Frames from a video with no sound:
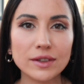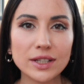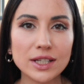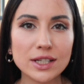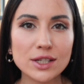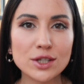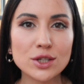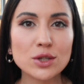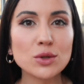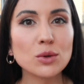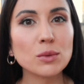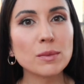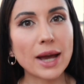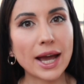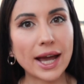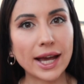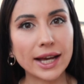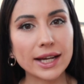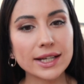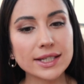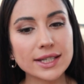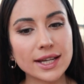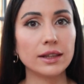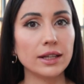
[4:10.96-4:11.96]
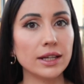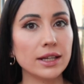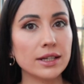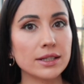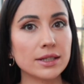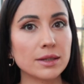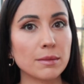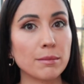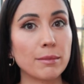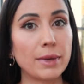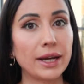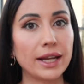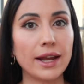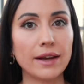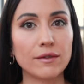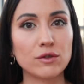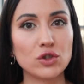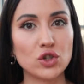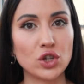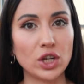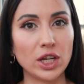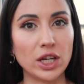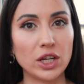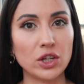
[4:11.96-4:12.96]
these two bags, things might have
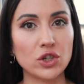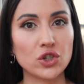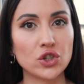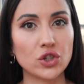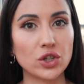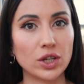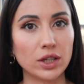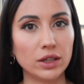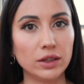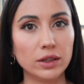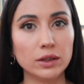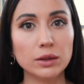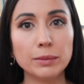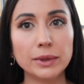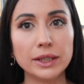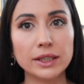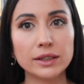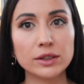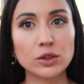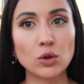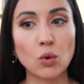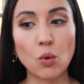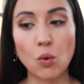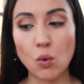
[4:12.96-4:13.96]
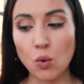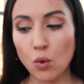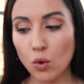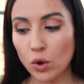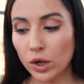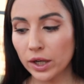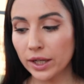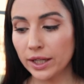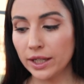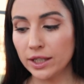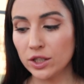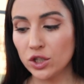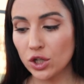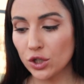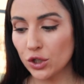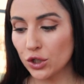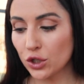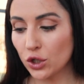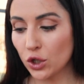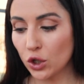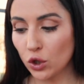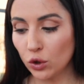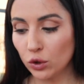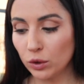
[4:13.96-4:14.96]
changed a little bit, or it
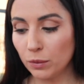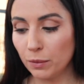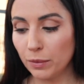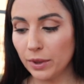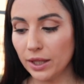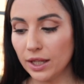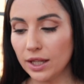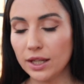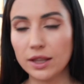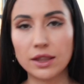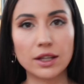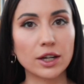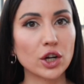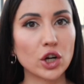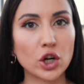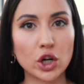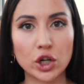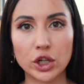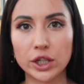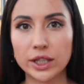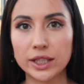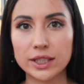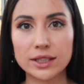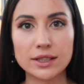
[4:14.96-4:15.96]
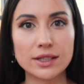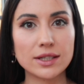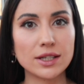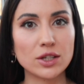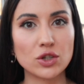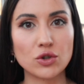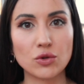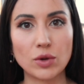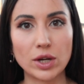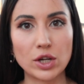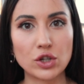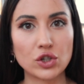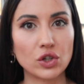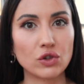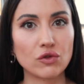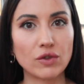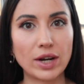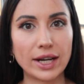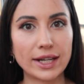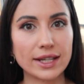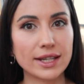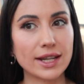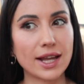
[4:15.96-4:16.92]
just could be the current situation right